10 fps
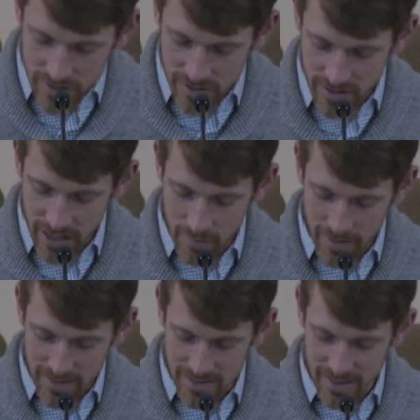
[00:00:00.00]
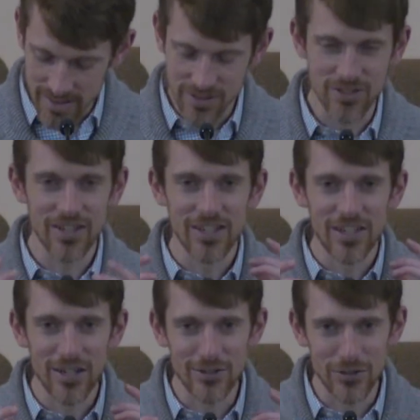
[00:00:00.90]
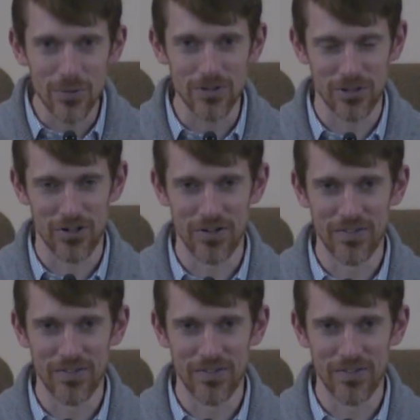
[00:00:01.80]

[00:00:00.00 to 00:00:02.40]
to them and he says, It's your turn.